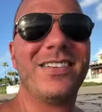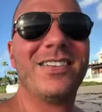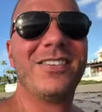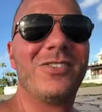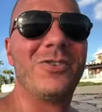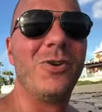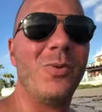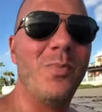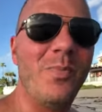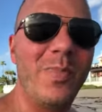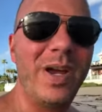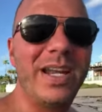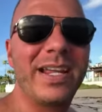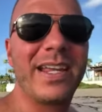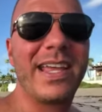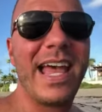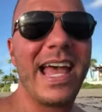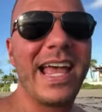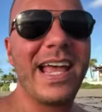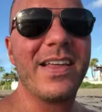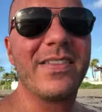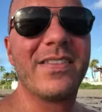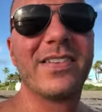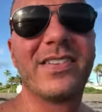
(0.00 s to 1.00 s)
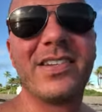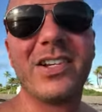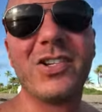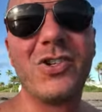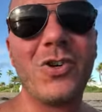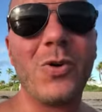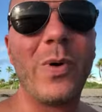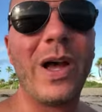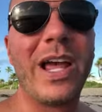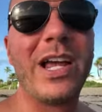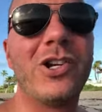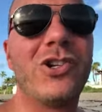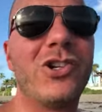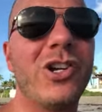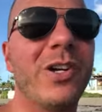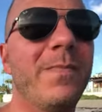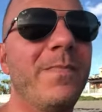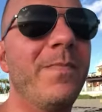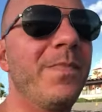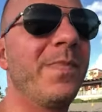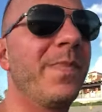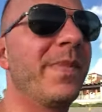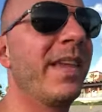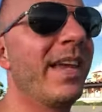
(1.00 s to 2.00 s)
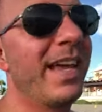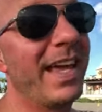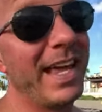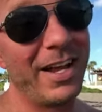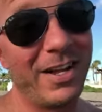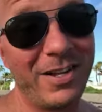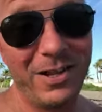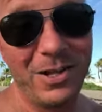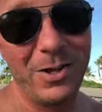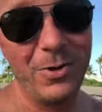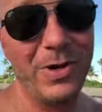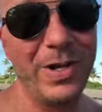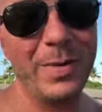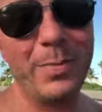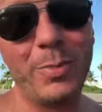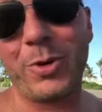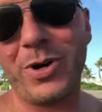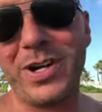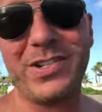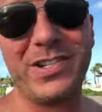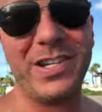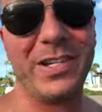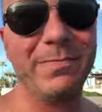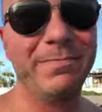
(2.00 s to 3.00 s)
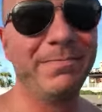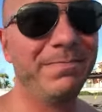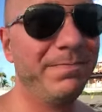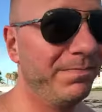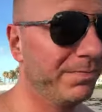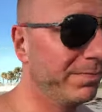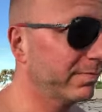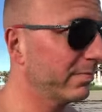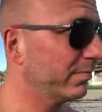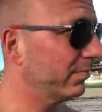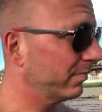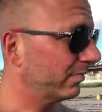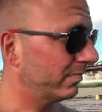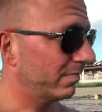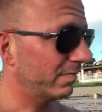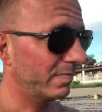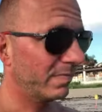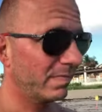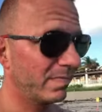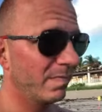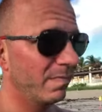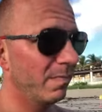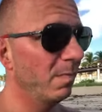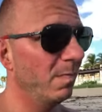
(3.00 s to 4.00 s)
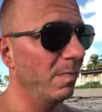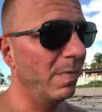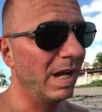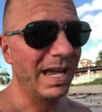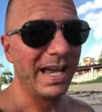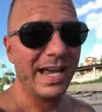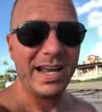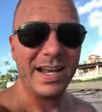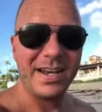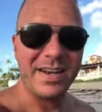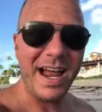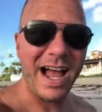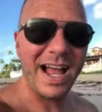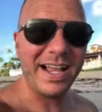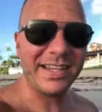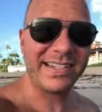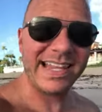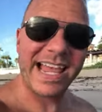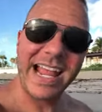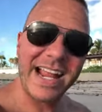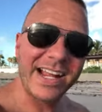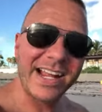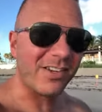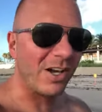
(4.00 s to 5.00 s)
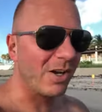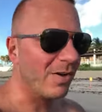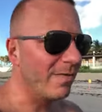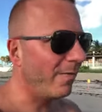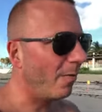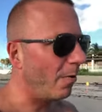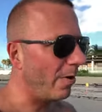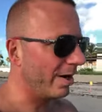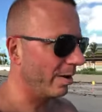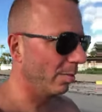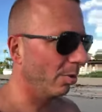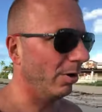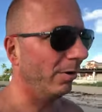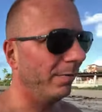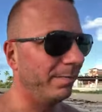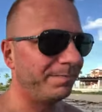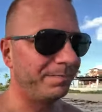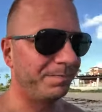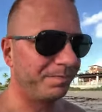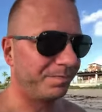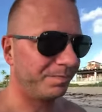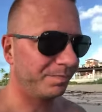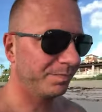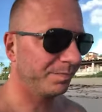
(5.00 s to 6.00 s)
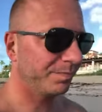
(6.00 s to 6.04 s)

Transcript: to mitigate the situation, including prison, not saying it's unavoidable.